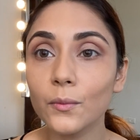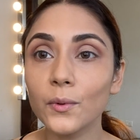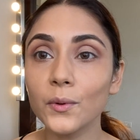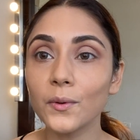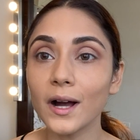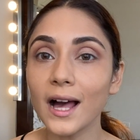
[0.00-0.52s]

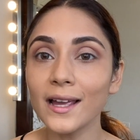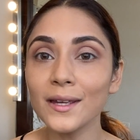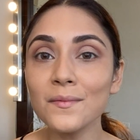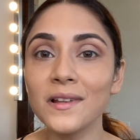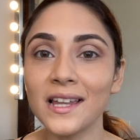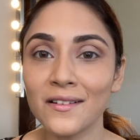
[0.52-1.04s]
Oh, I
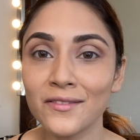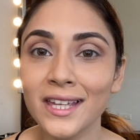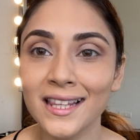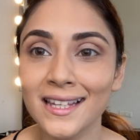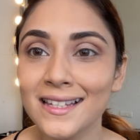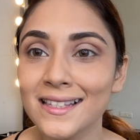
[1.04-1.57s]
am loving
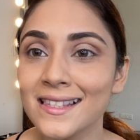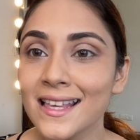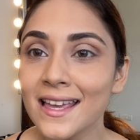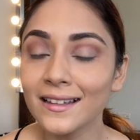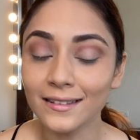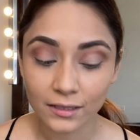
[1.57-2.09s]
this.
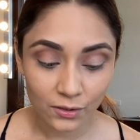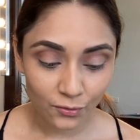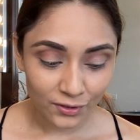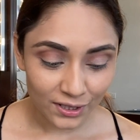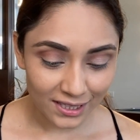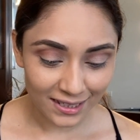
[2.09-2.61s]
This is the
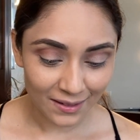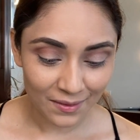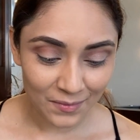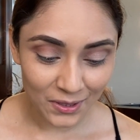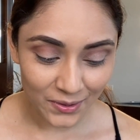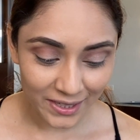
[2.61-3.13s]
first time I'm
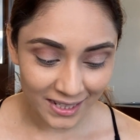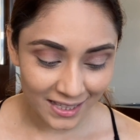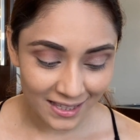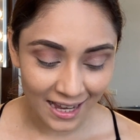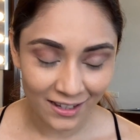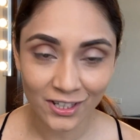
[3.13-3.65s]
using this
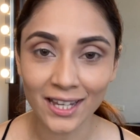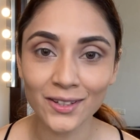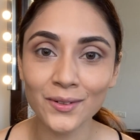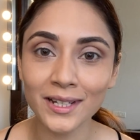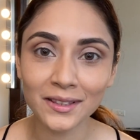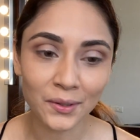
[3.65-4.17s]
eyeshadow.
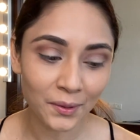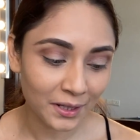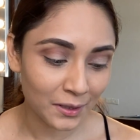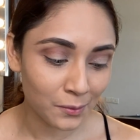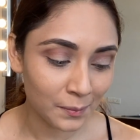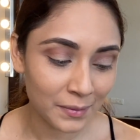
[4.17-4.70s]
I thought
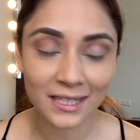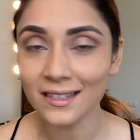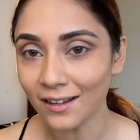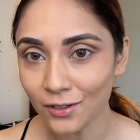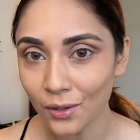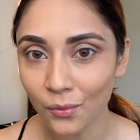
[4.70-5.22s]
it will be
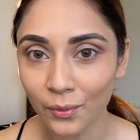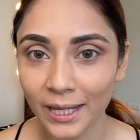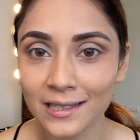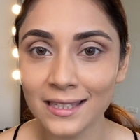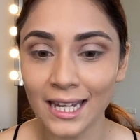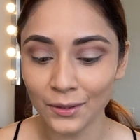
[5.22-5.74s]
such a
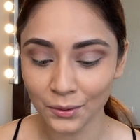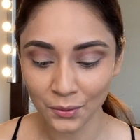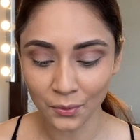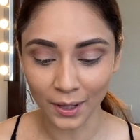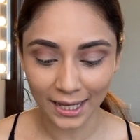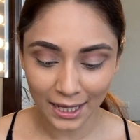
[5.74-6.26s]
waste. I don't know
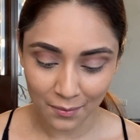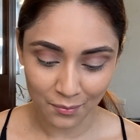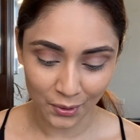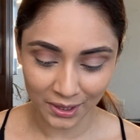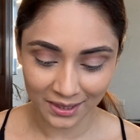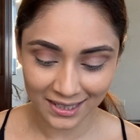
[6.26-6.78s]
why I
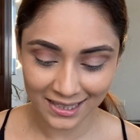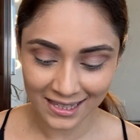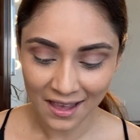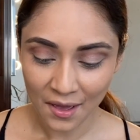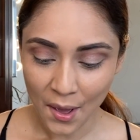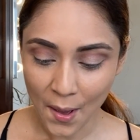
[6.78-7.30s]
bought this,
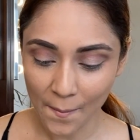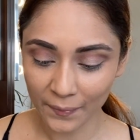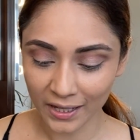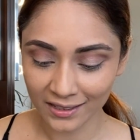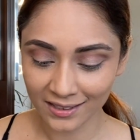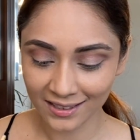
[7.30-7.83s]

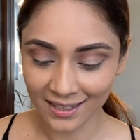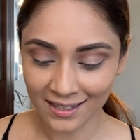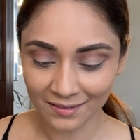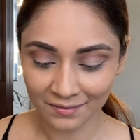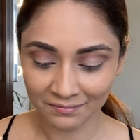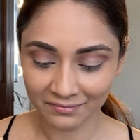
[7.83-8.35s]
but yeah,
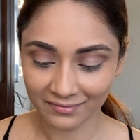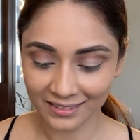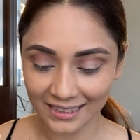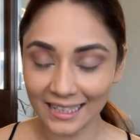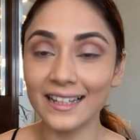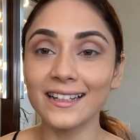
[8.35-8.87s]

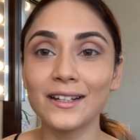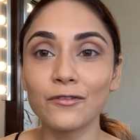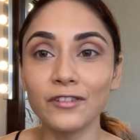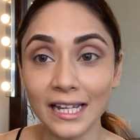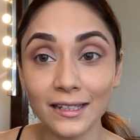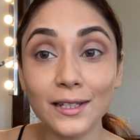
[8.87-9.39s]
I
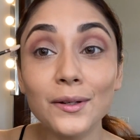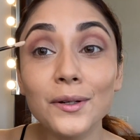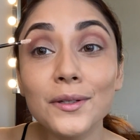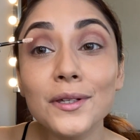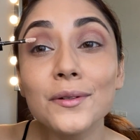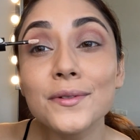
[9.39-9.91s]
finally got
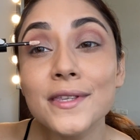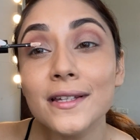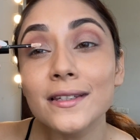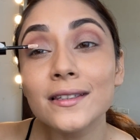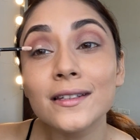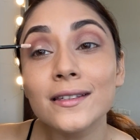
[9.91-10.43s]
to use it
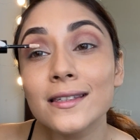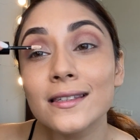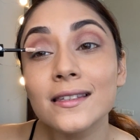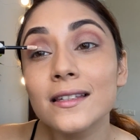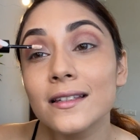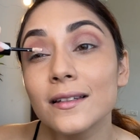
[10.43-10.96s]
in this
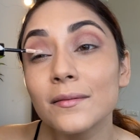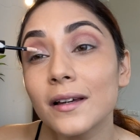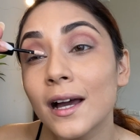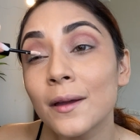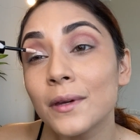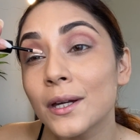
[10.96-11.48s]

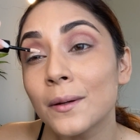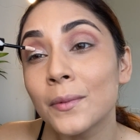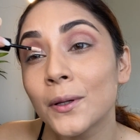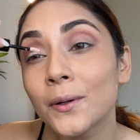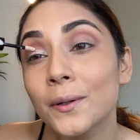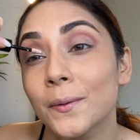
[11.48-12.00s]
eye makeup
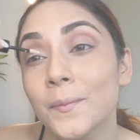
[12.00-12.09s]
look.